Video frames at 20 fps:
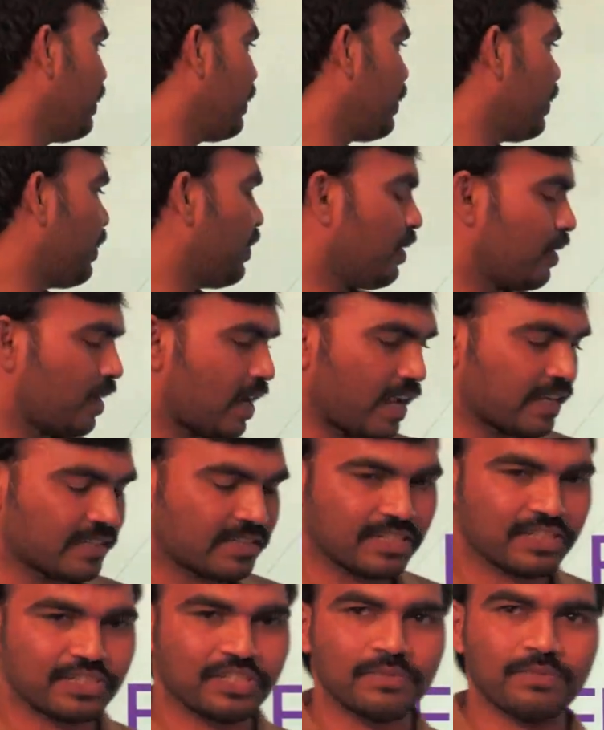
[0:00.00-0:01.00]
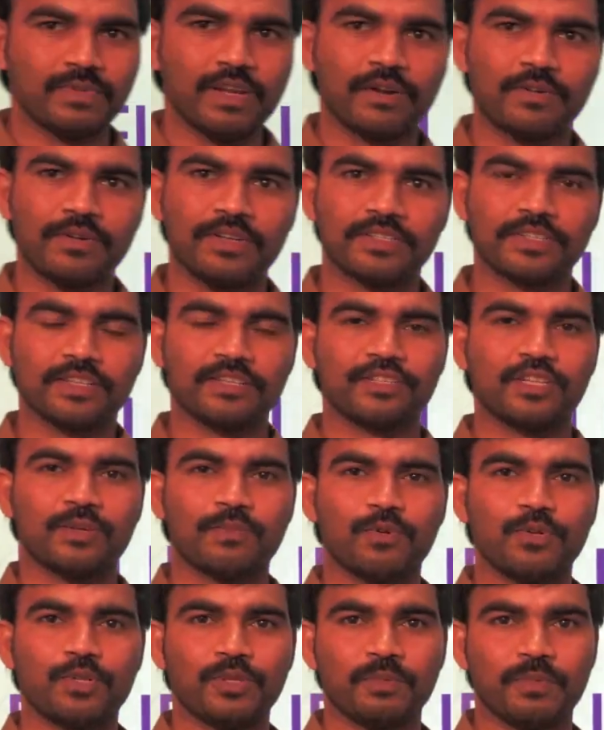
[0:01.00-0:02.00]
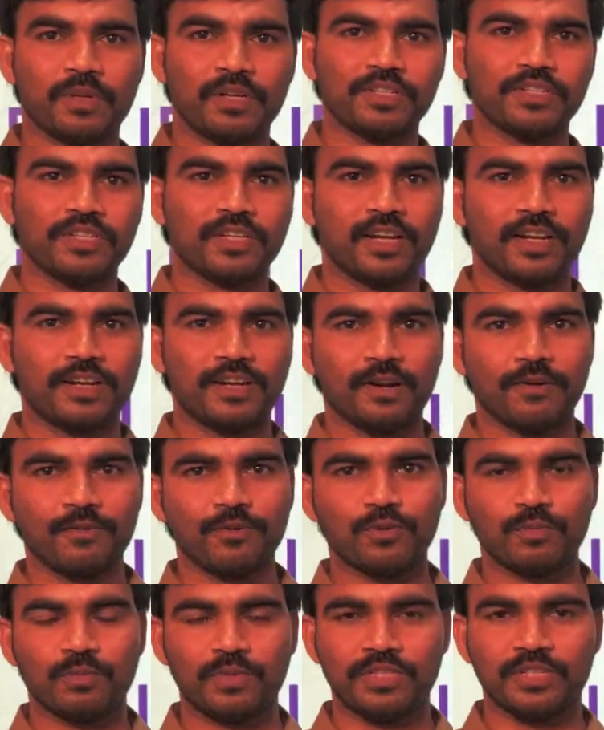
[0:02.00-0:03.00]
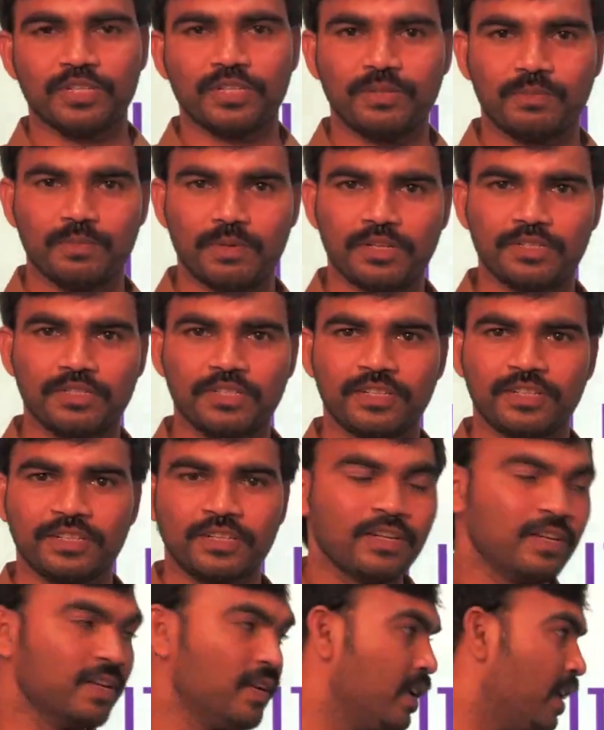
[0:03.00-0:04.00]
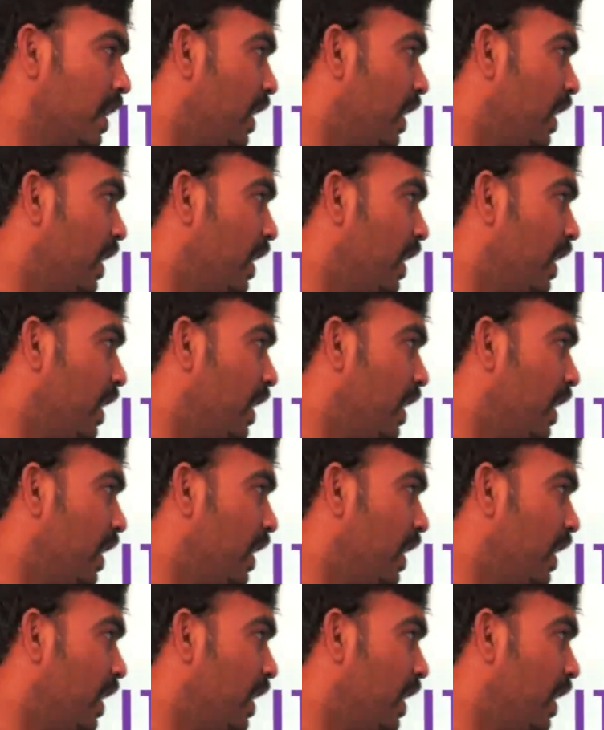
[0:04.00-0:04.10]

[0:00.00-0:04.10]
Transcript: So, last session we have discussed about the pressure and how to measure the pressure.